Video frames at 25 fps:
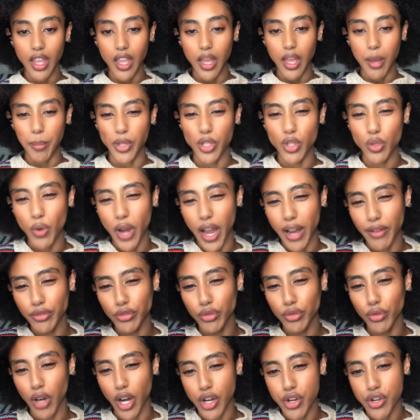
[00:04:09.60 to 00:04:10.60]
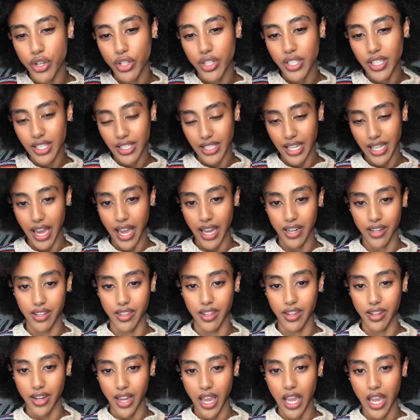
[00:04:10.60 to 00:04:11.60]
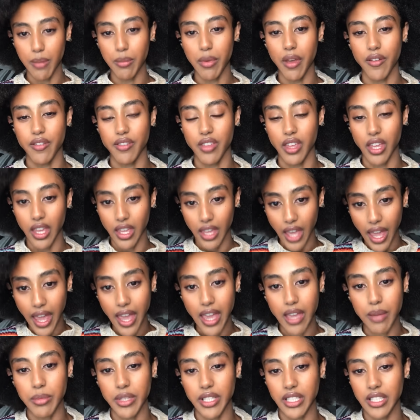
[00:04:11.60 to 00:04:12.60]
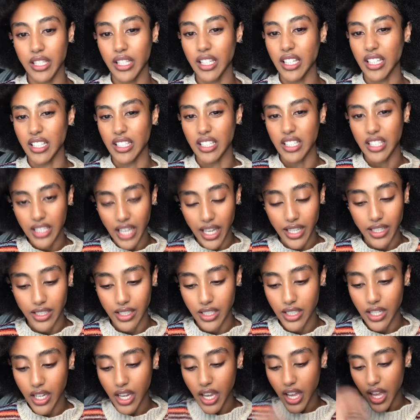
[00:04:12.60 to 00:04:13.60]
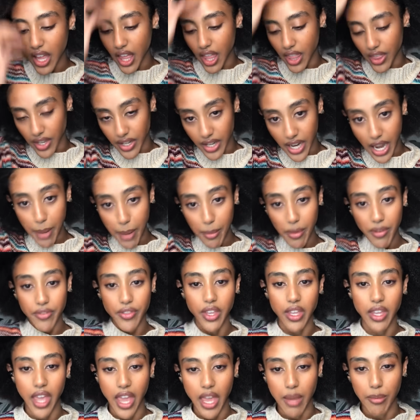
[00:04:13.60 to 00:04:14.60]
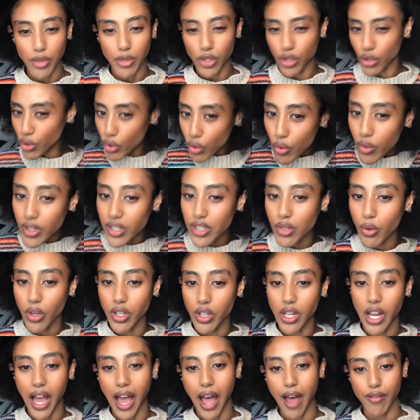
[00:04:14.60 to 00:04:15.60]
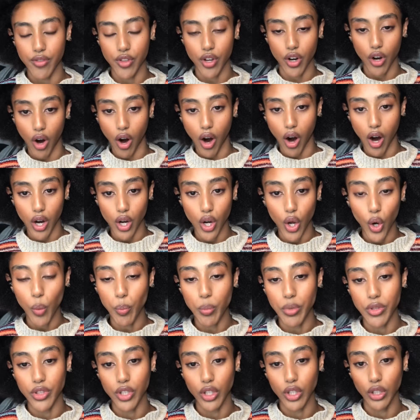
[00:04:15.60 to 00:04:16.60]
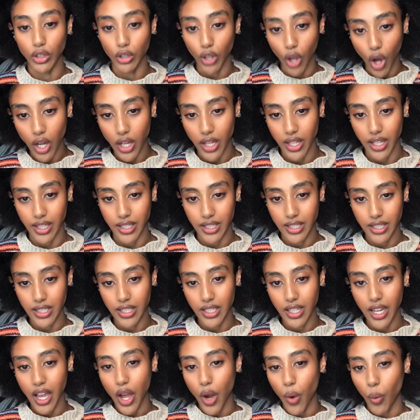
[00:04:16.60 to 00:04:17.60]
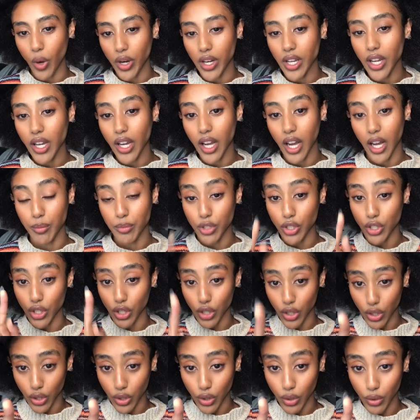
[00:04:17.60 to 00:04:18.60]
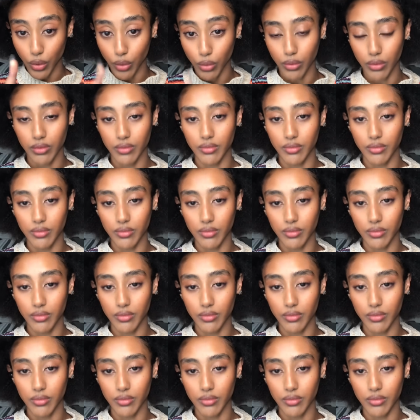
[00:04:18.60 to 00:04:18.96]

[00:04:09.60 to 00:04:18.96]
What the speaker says: but you have to understand the name of the game is consent. The name of the game is who is going to have their heart open the longest when it comes to you.